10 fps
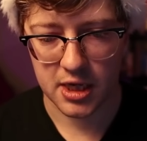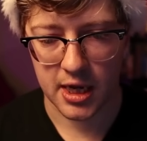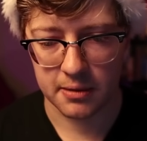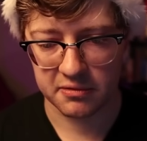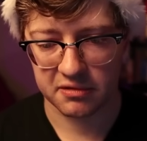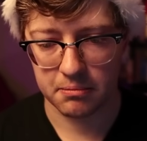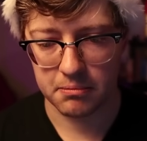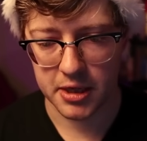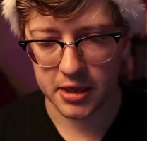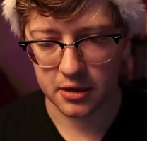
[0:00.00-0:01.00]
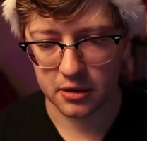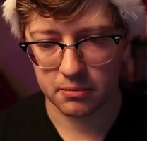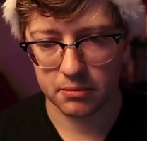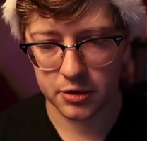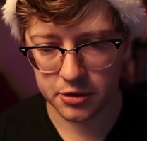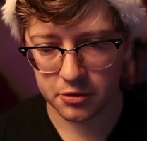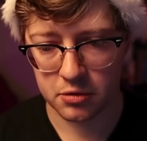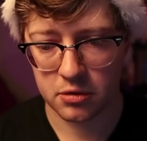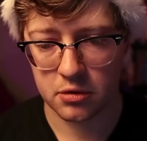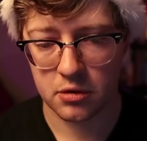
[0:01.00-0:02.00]
times min
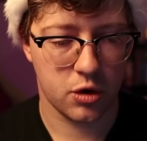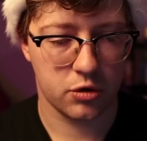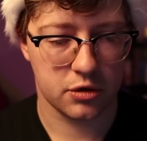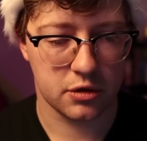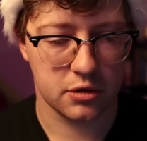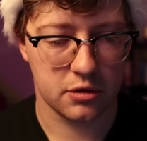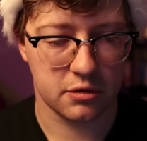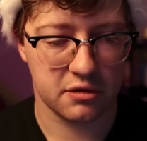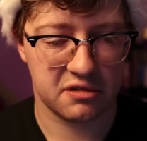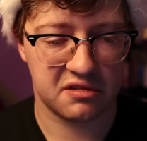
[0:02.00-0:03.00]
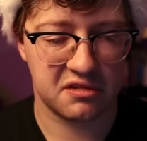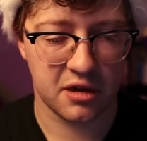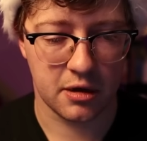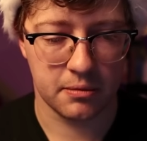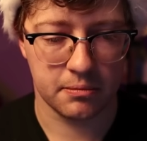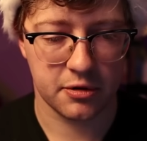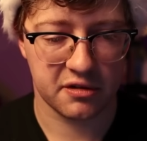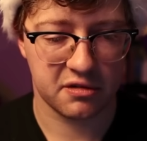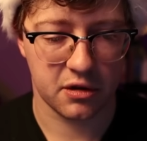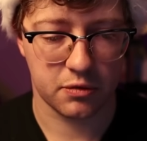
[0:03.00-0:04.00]
blue total sum
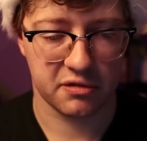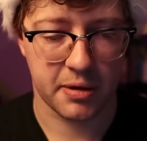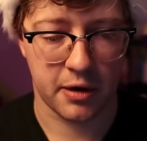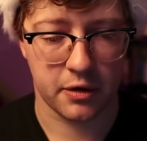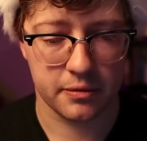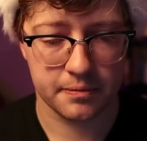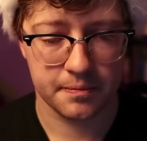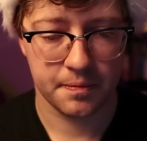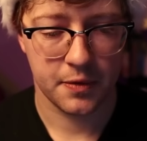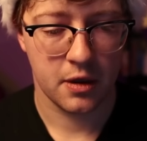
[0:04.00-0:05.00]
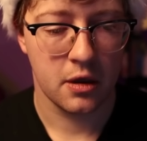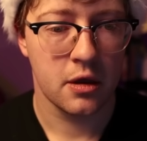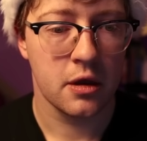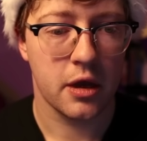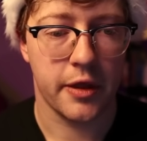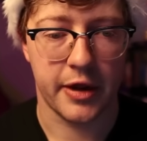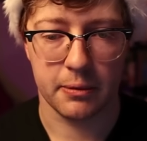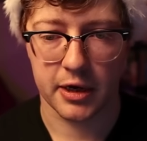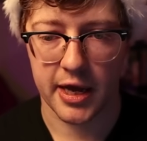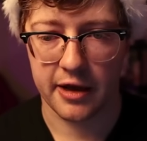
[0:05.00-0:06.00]
plus equals power. And
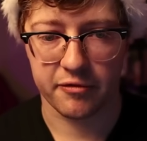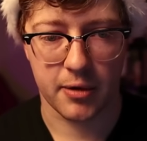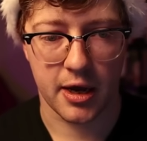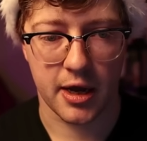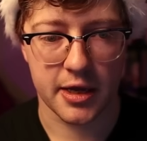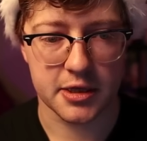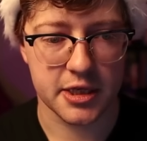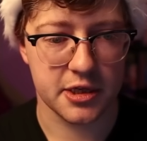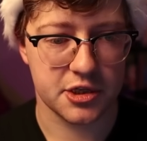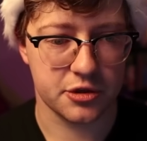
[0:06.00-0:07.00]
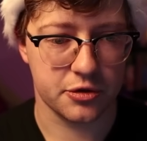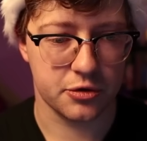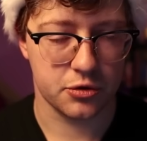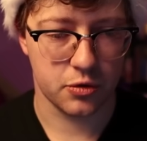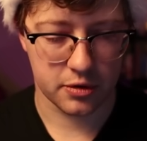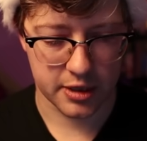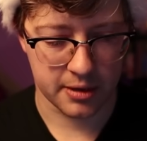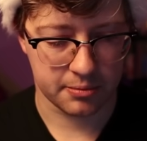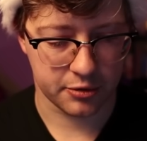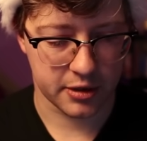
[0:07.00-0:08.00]
then I'm gonna have my day two
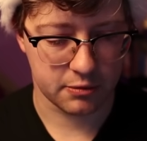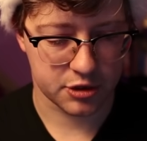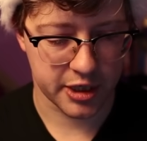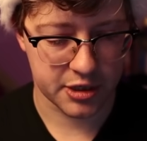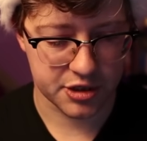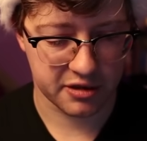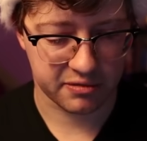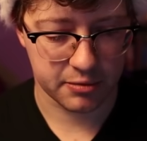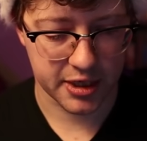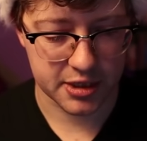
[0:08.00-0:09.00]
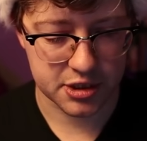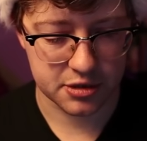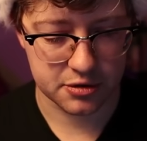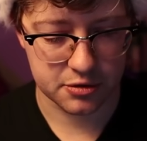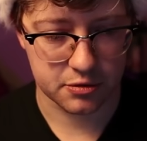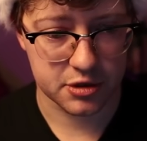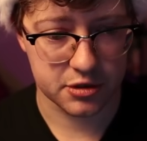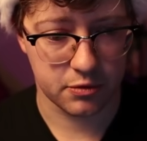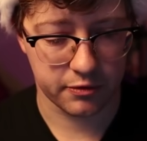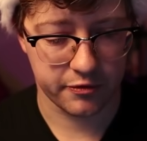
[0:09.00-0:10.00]
input. We'll change this from day two
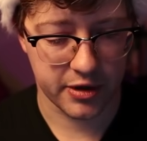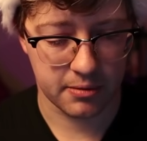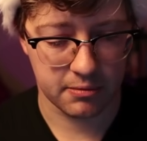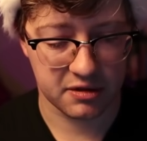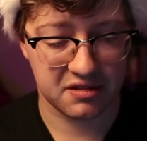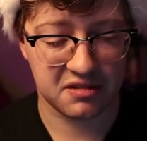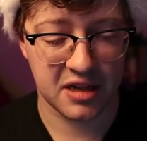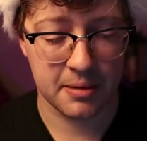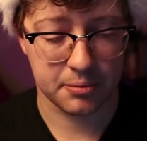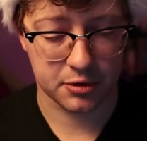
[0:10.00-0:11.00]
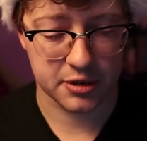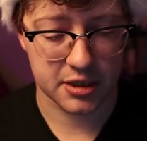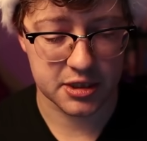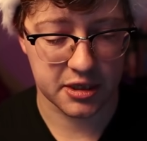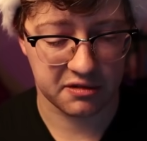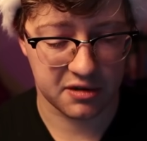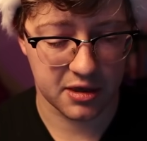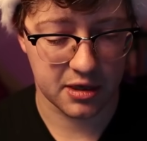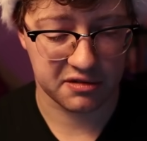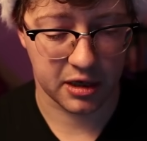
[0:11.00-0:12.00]
to vim sample.txt
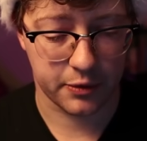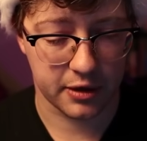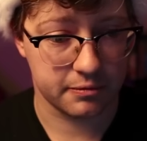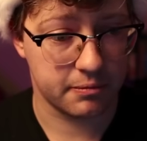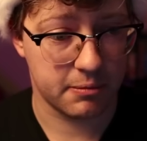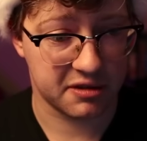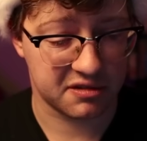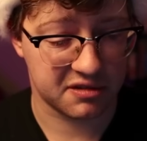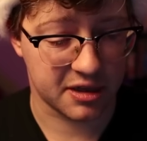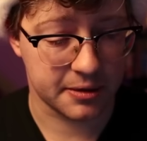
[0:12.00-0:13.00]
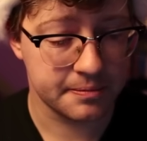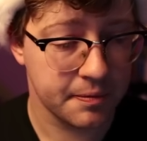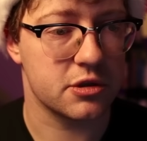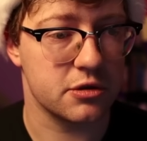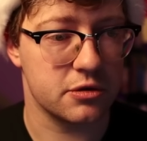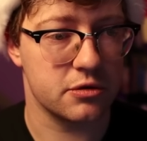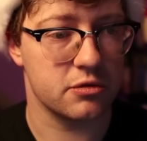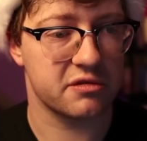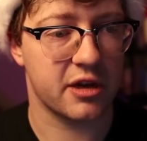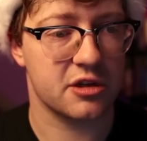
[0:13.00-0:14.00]
because I don't wanna mess this up. Go
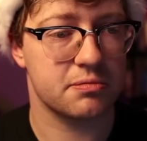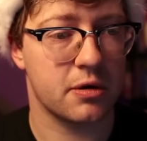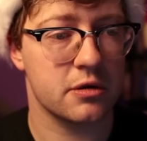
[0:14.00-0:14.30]
to slash